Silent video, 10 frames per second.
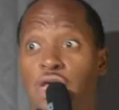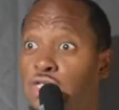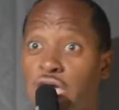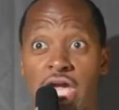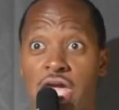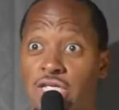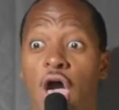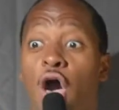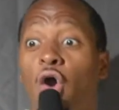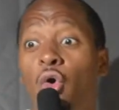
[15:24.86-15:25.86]
these kids?
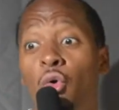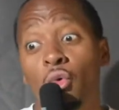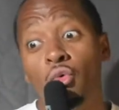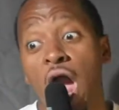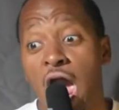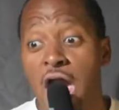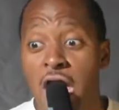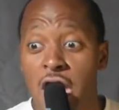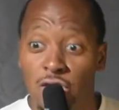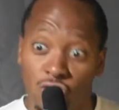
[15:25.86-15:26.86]
Who
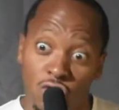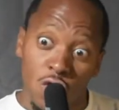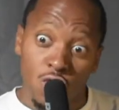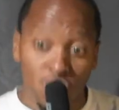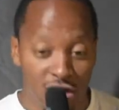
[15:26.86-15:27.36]
raised you?